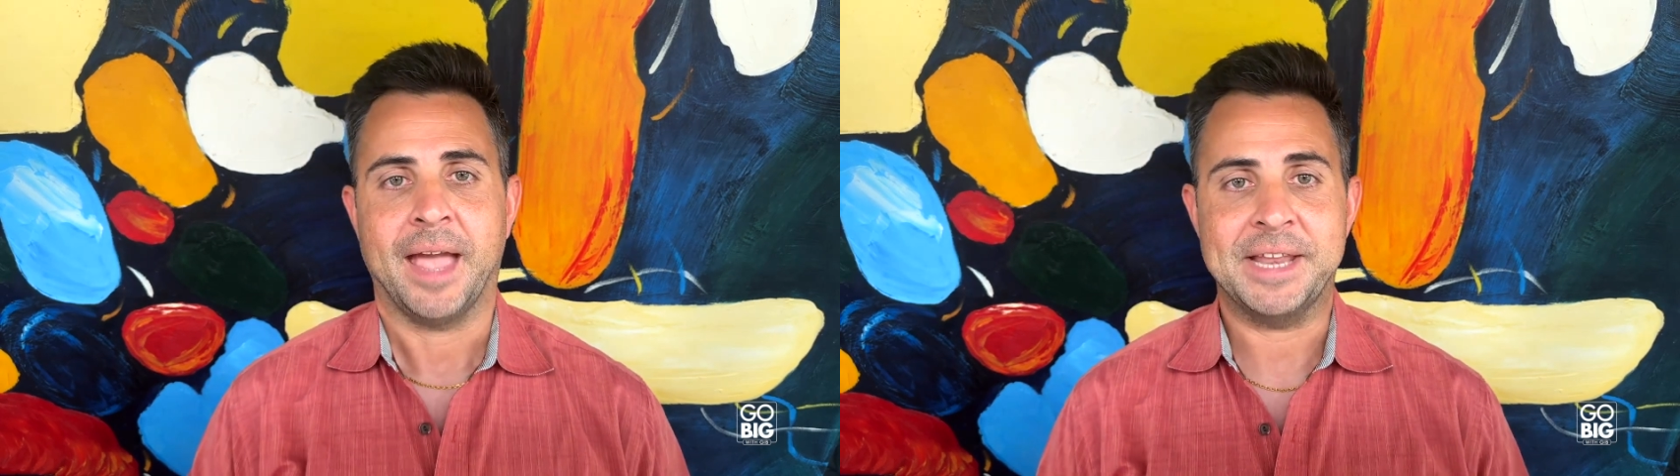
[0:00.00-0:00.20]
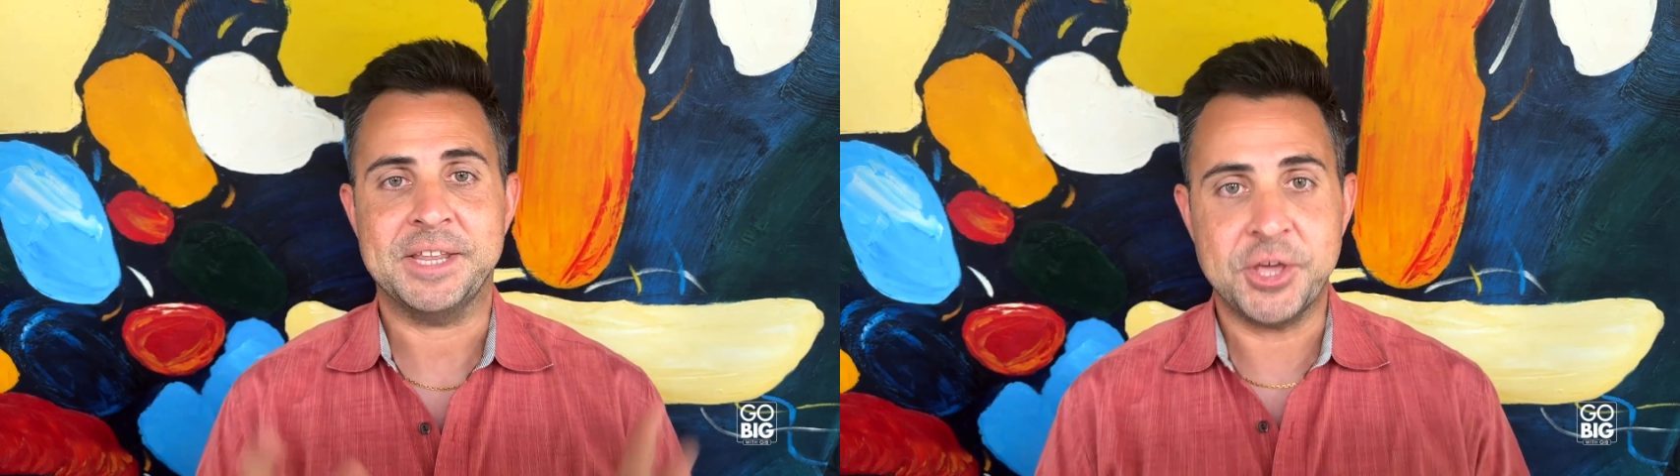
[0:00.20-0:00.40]

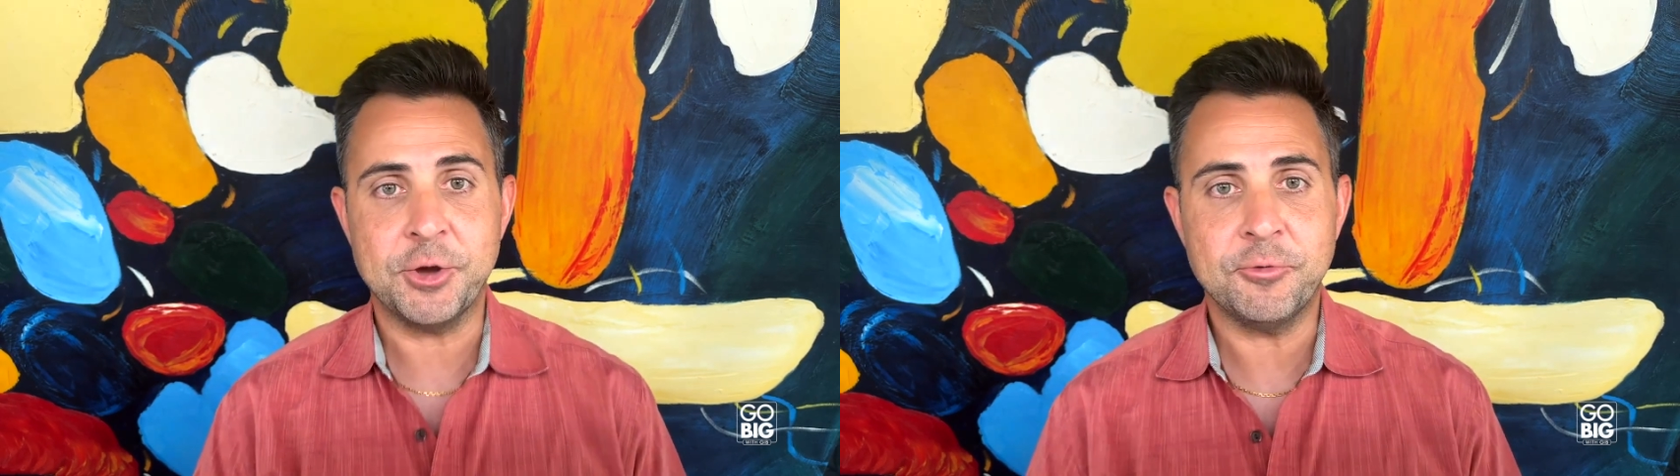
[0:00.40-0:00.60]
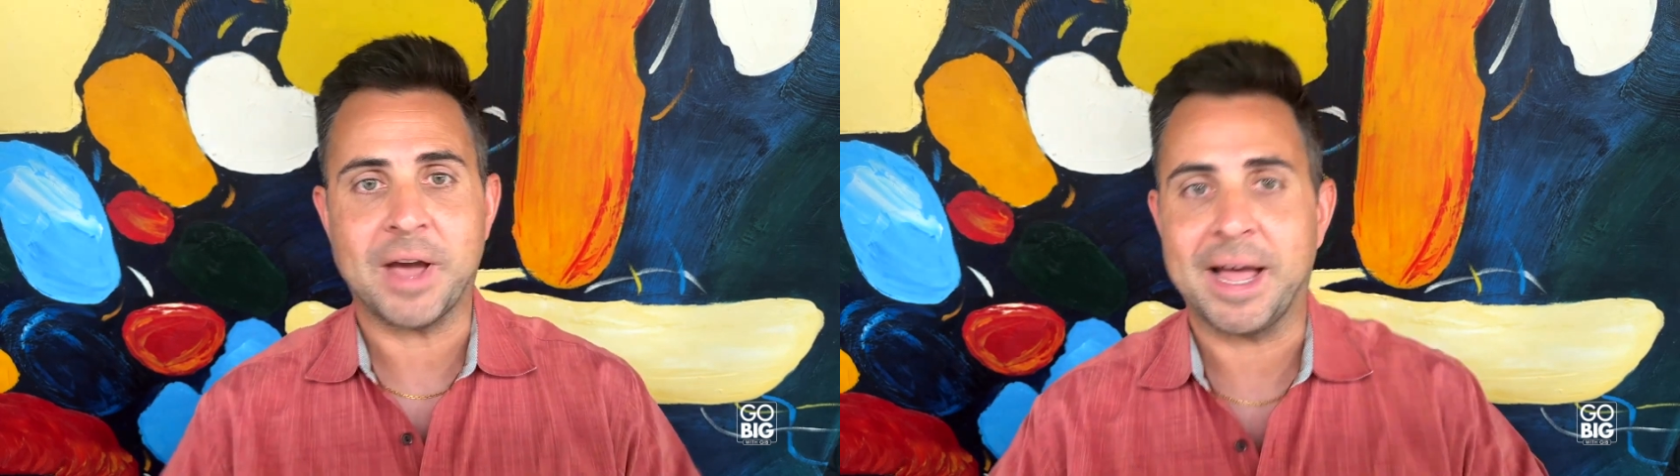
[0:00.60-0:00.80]
And
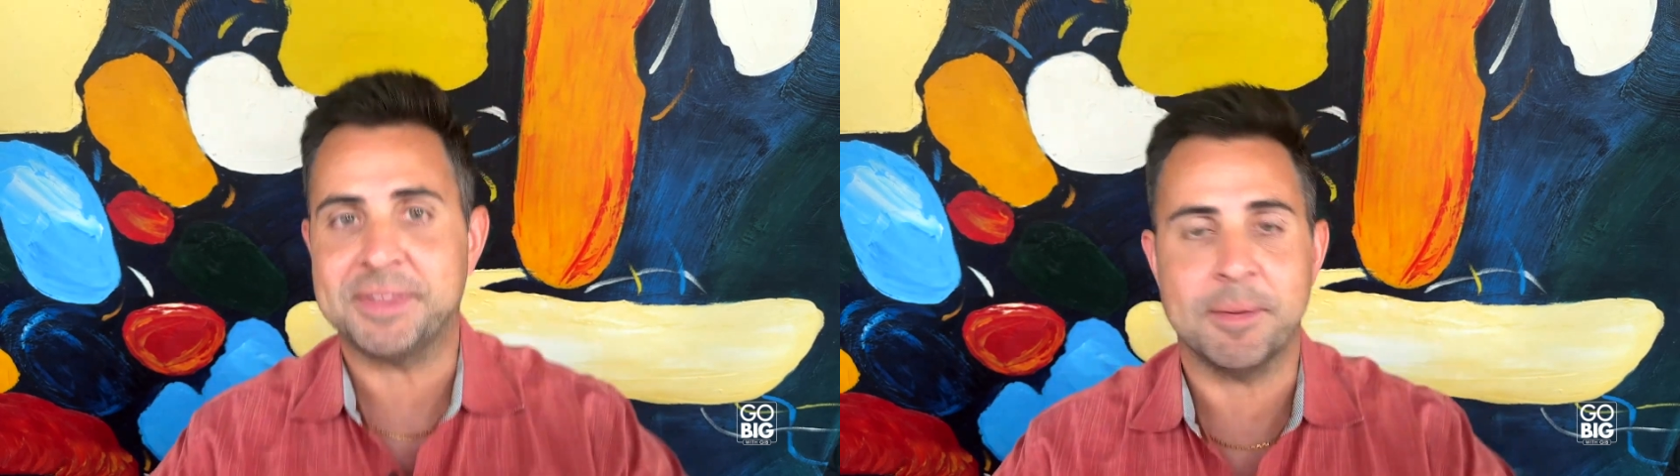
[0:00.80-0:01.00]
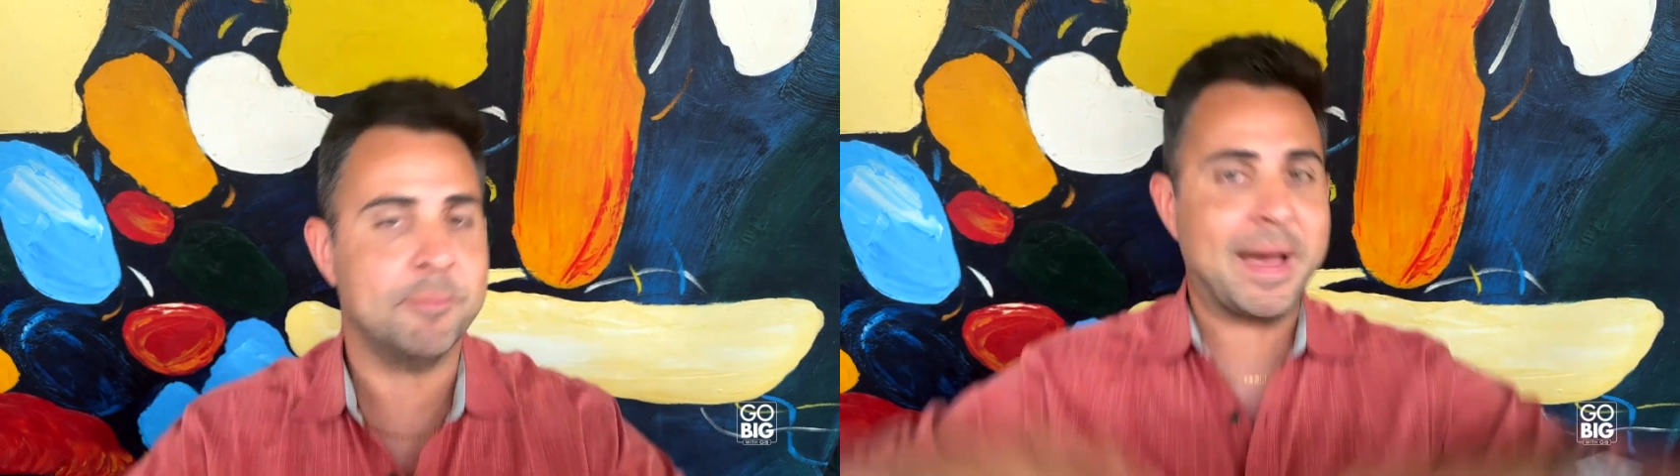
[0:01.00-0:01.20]
you've got
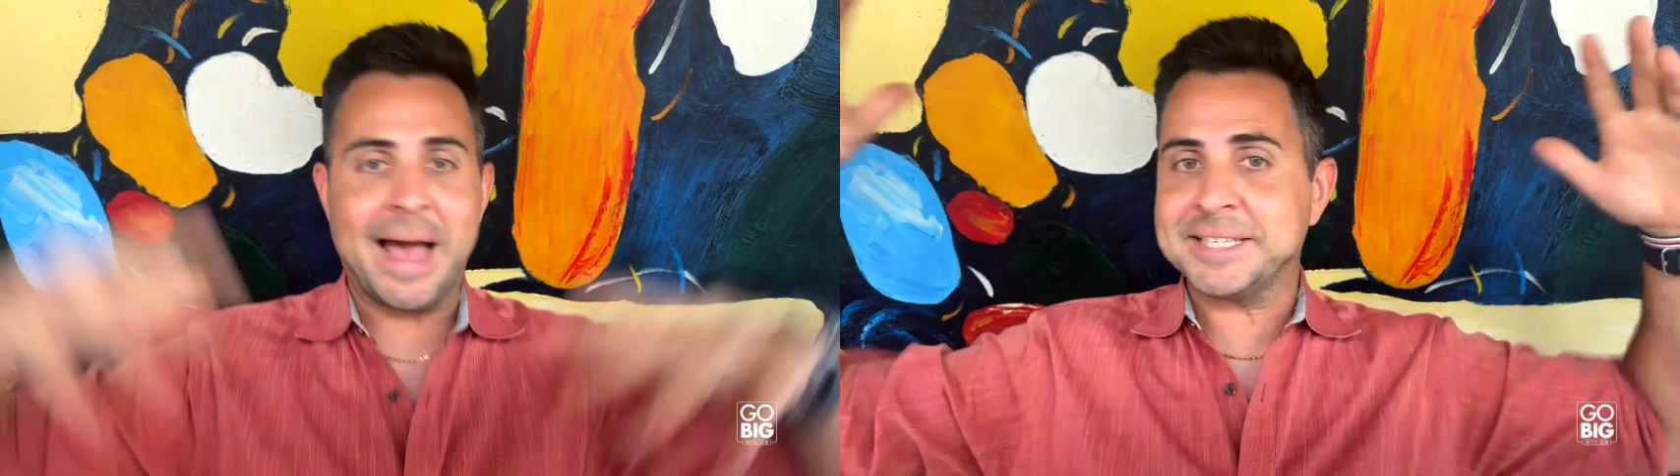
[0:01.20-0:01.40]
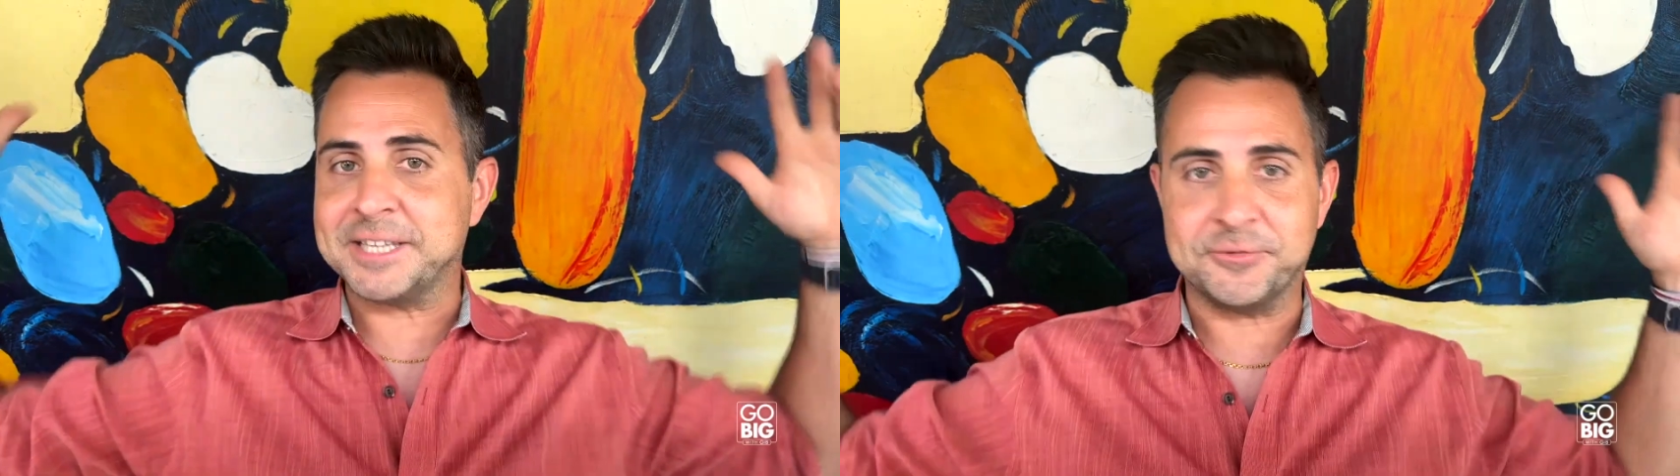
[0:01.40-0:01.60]
the
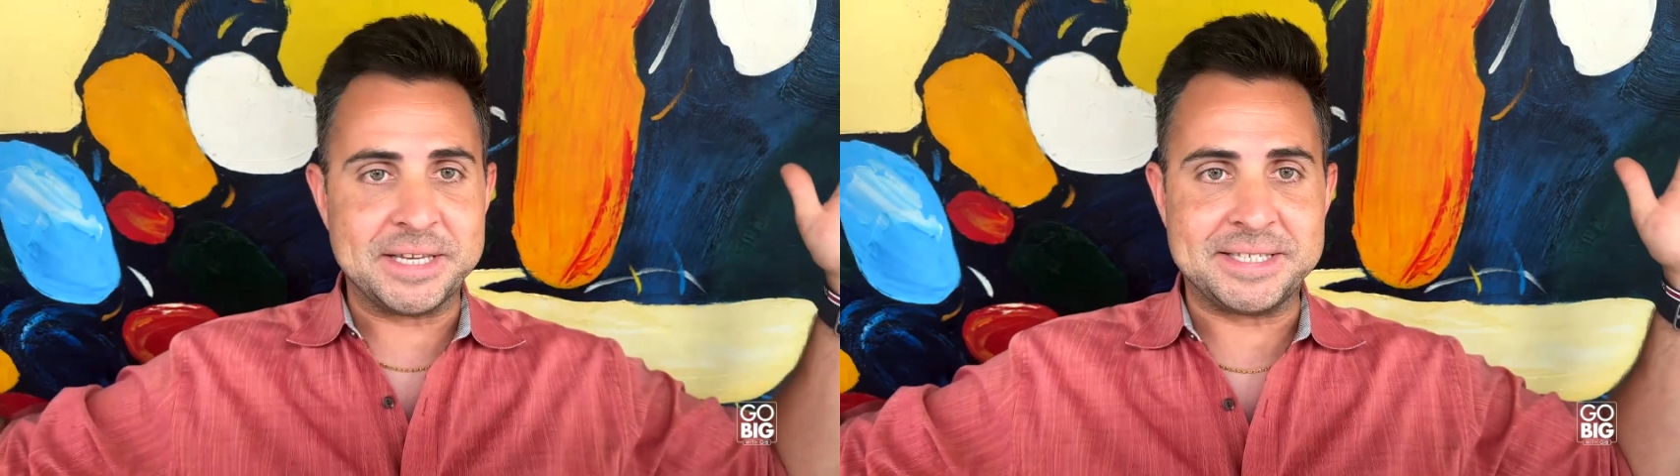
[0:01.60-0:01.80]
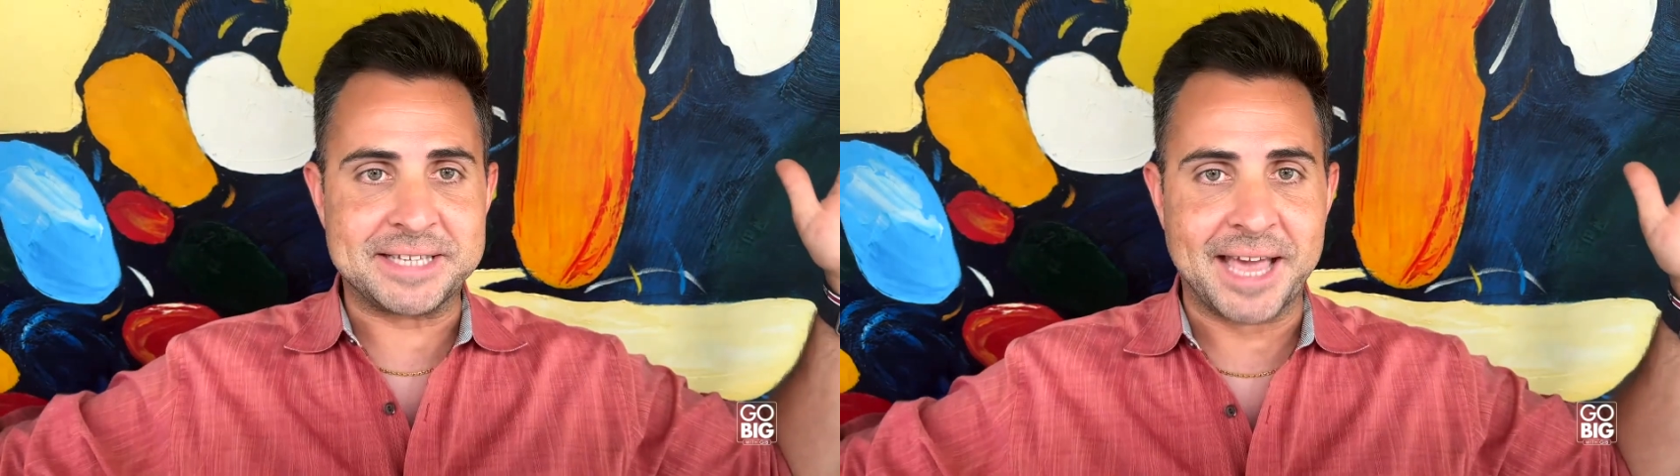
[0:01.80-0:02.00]
massively
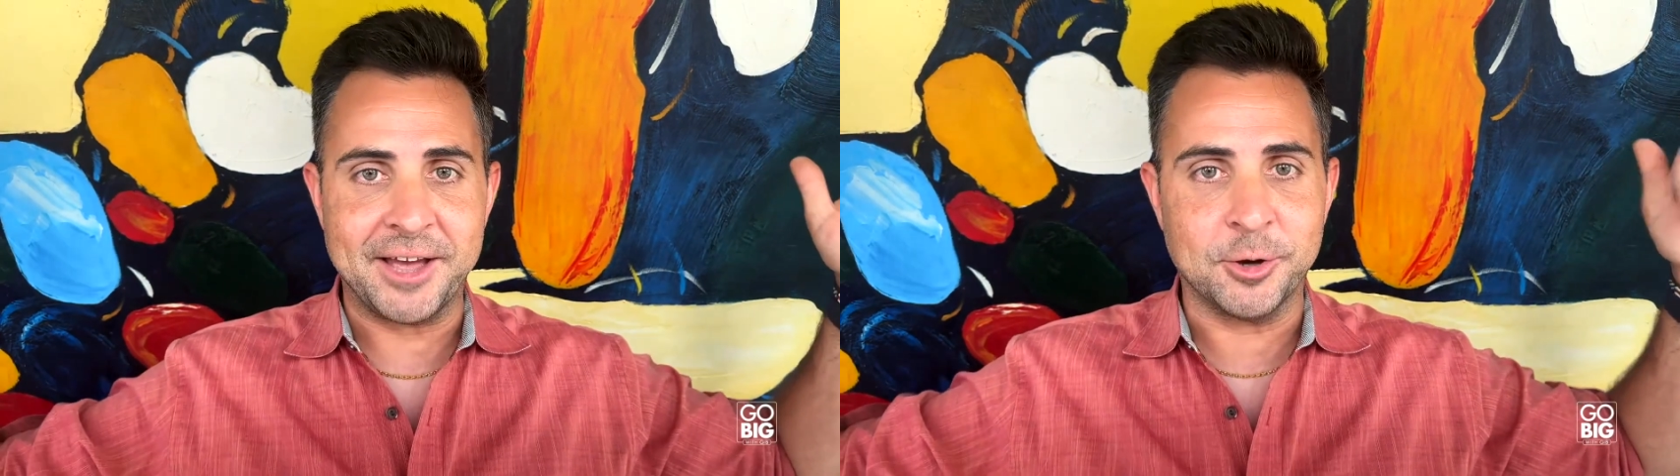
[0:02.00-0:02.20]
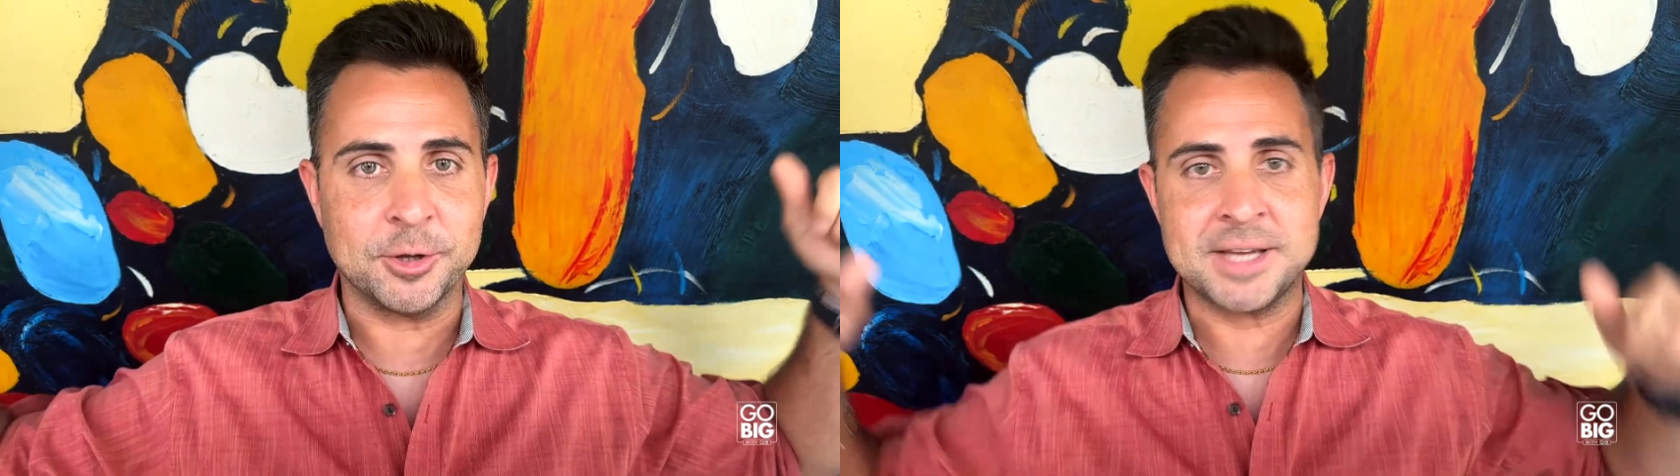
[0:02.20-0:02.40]

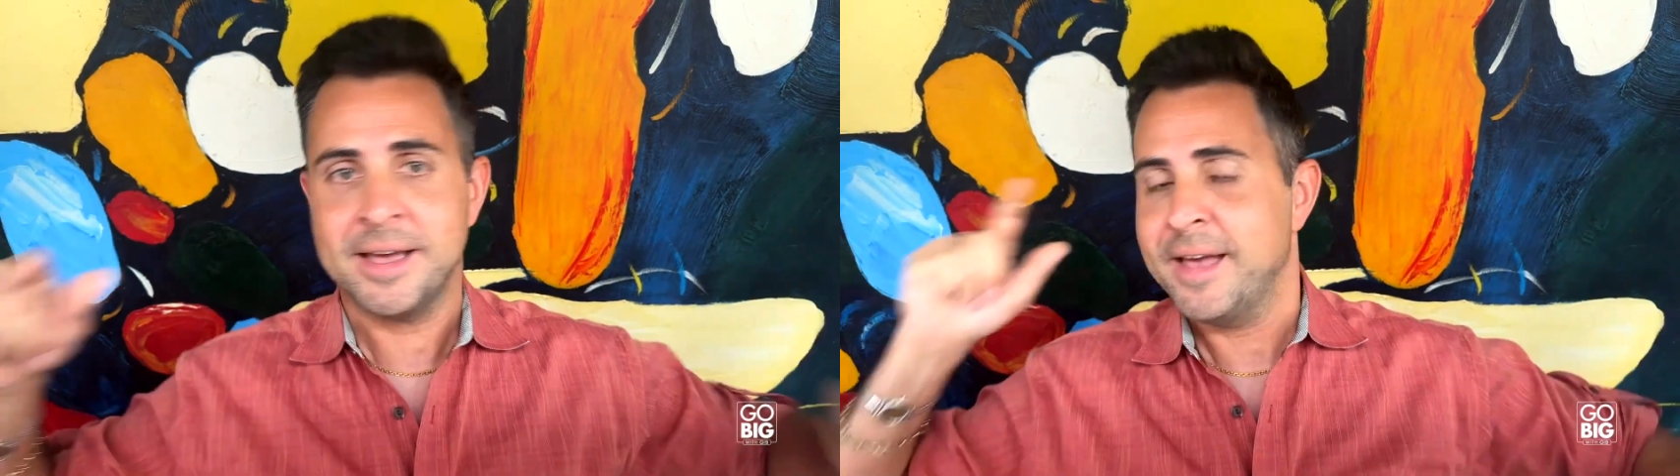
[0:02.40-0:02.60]
scaled